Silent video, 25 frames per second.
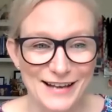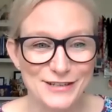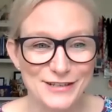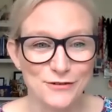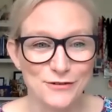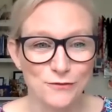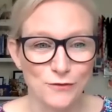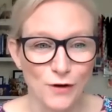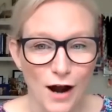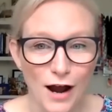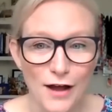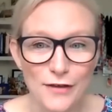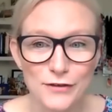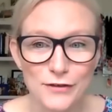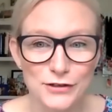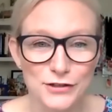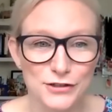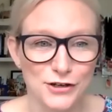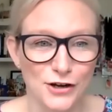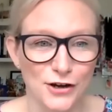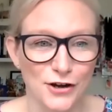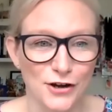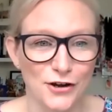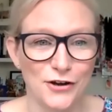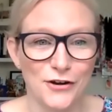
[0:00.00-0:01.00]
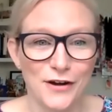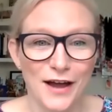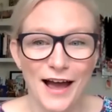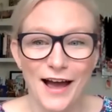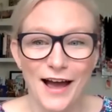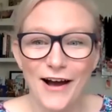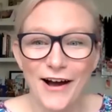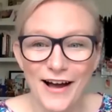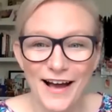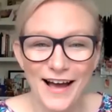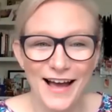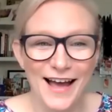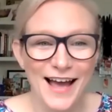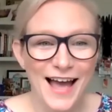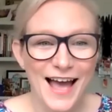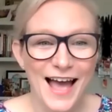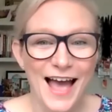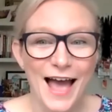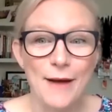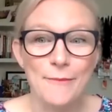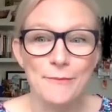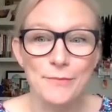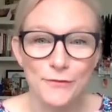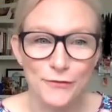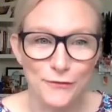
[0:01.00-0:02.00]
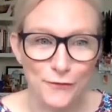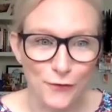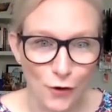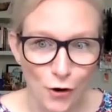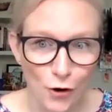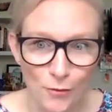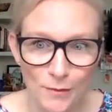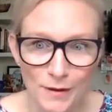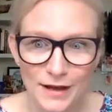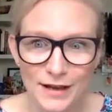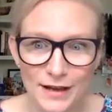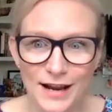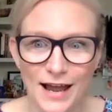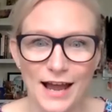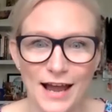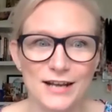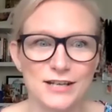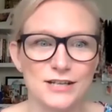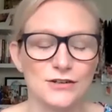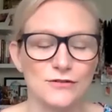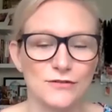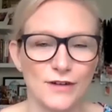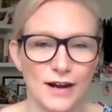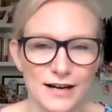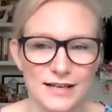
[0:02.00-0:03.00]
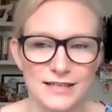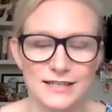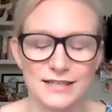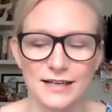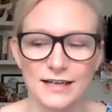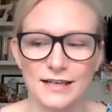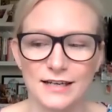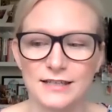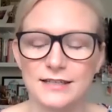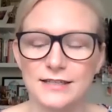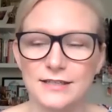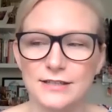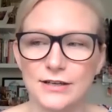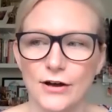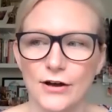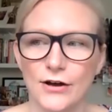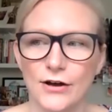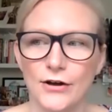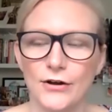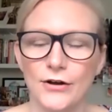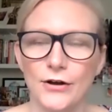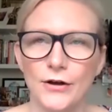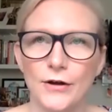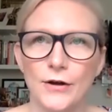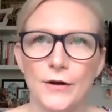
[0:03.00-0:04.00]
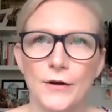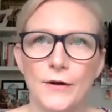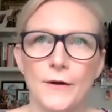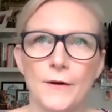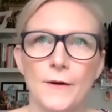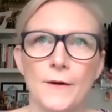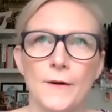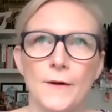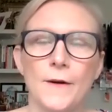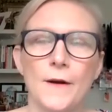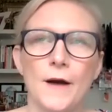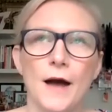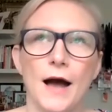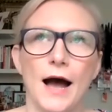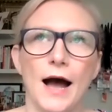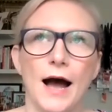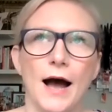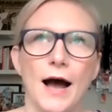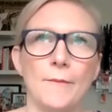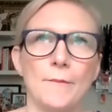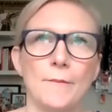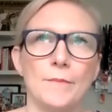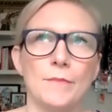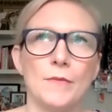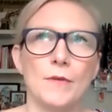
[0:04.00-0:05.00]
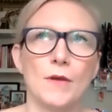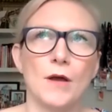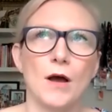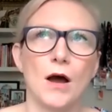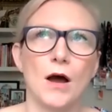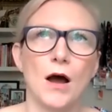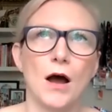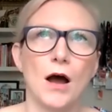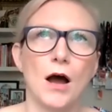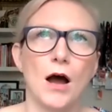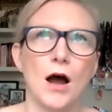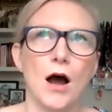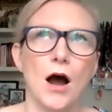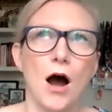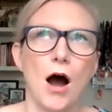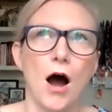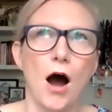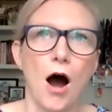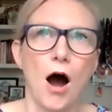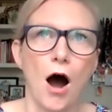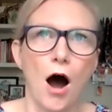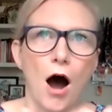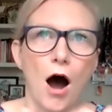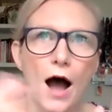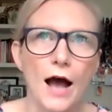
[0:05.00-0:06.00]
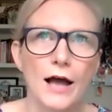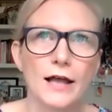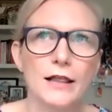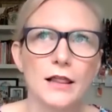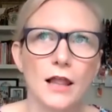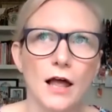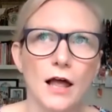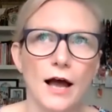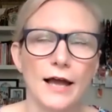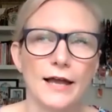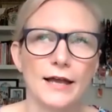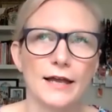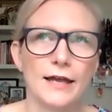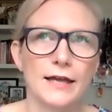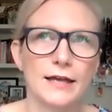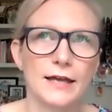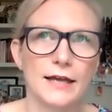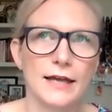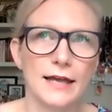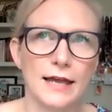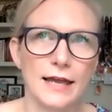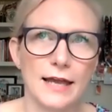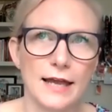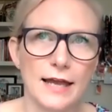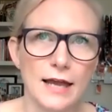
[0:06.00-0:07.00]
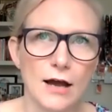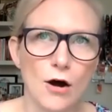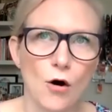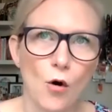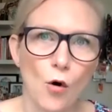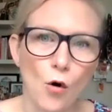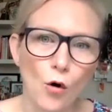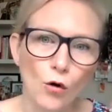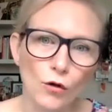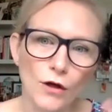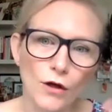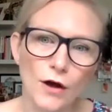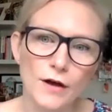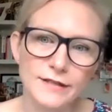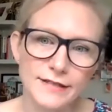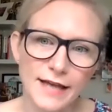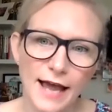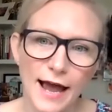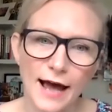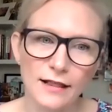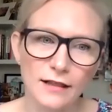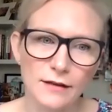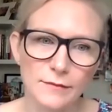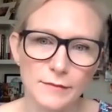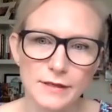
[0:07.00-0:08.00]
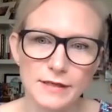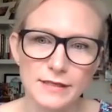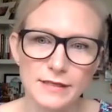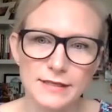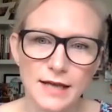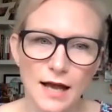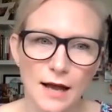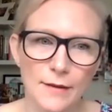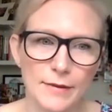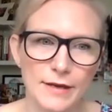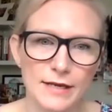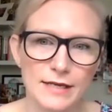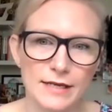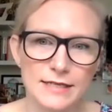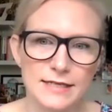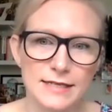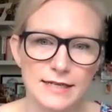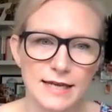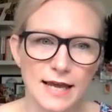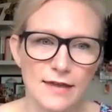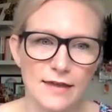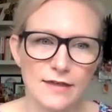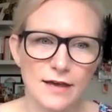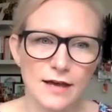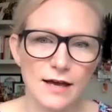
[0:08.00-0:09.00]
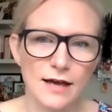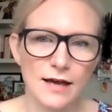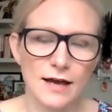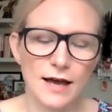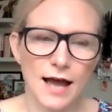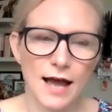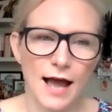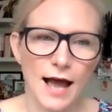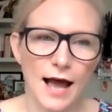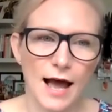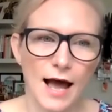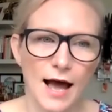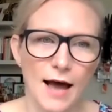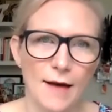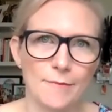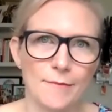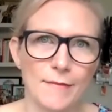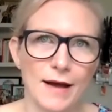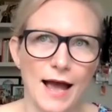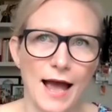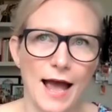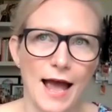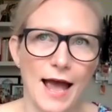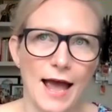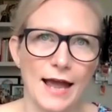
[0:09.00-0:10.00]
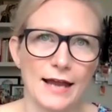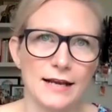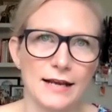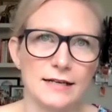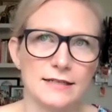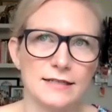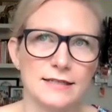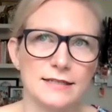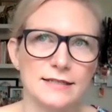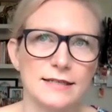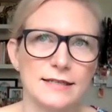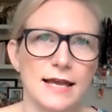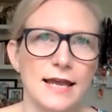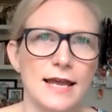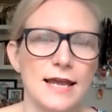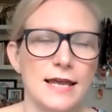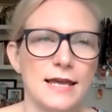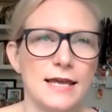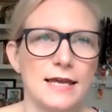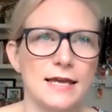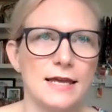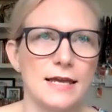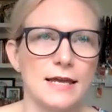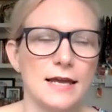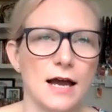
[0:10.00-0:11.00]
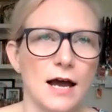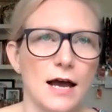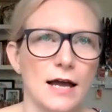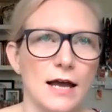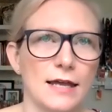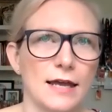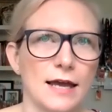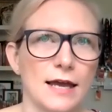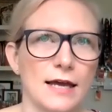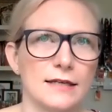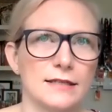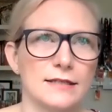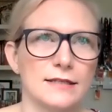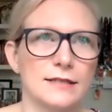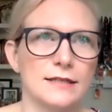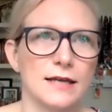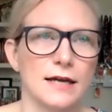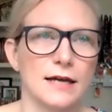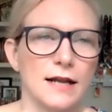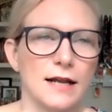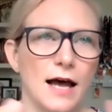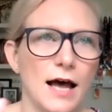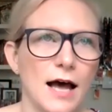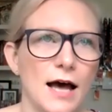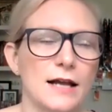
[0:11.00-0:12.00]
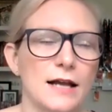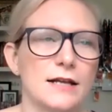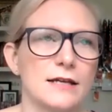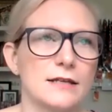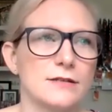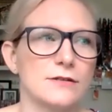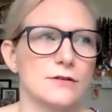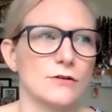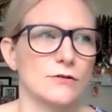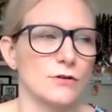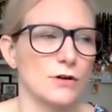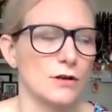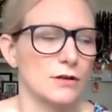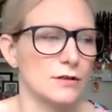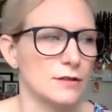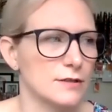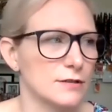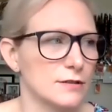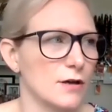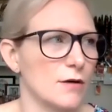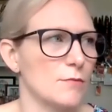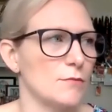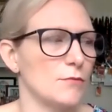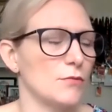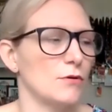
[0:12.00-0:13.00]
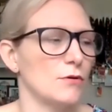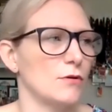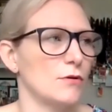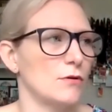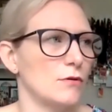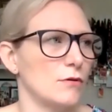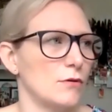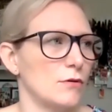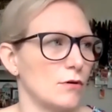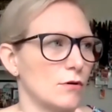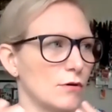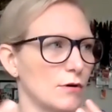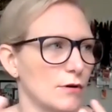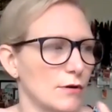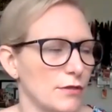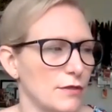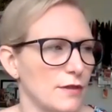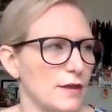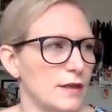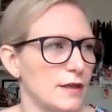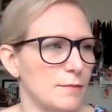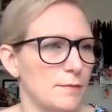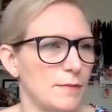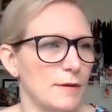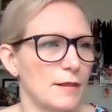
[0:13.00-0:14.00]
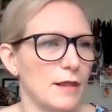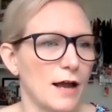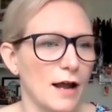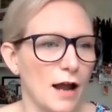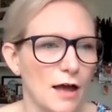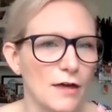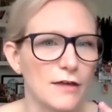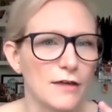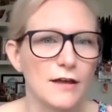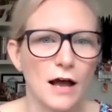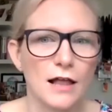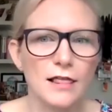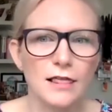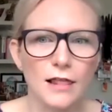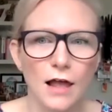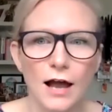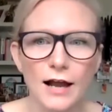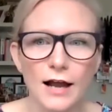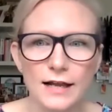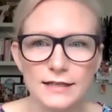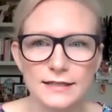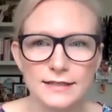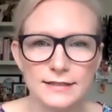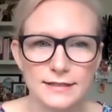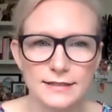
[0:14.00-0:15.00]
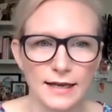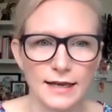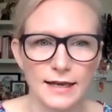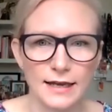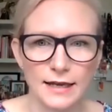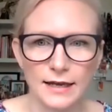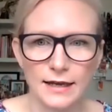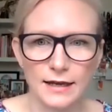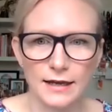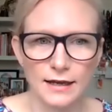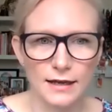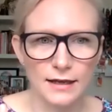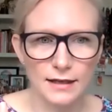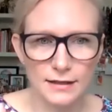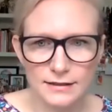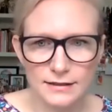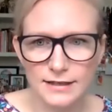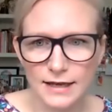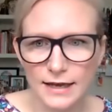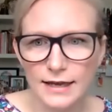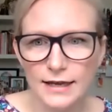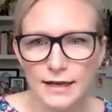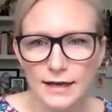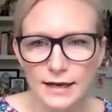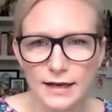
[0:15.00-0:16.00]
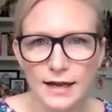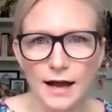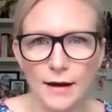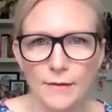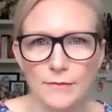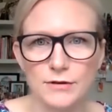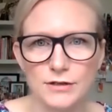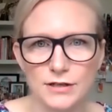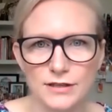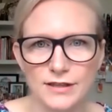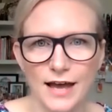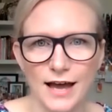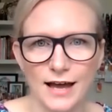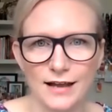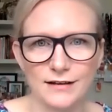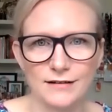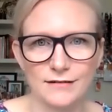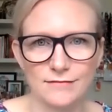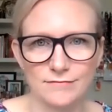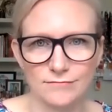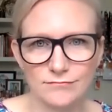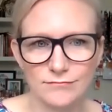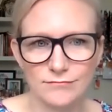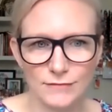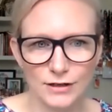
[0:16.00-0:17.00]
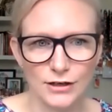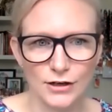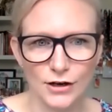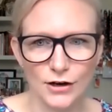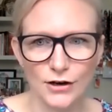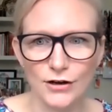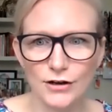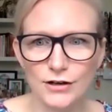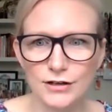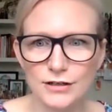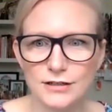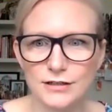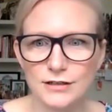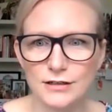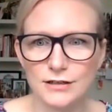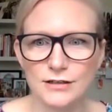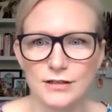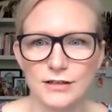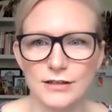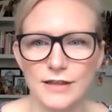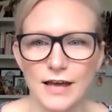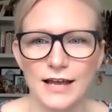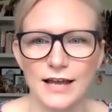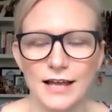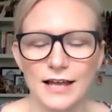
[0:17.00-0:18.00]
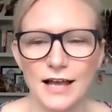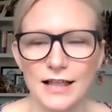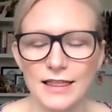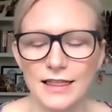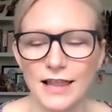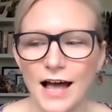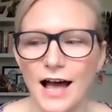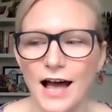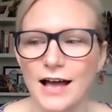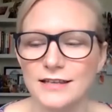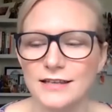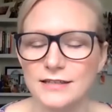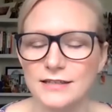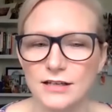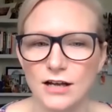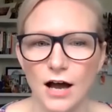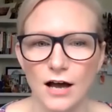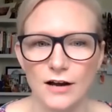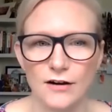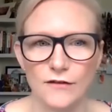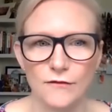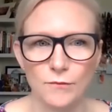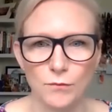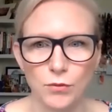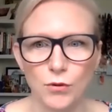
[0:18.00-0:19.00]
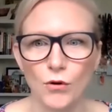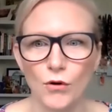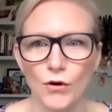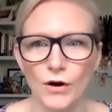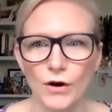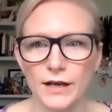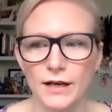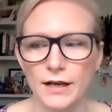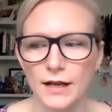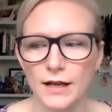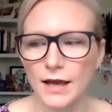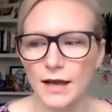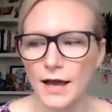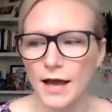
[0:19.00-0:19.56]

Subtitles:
write the show and perform it and direct it. So I like all those elements coming together, and seeing, I guess, an artist or an ensemble or a theatre, like I like it, seeing it come to that, to that last kind of point.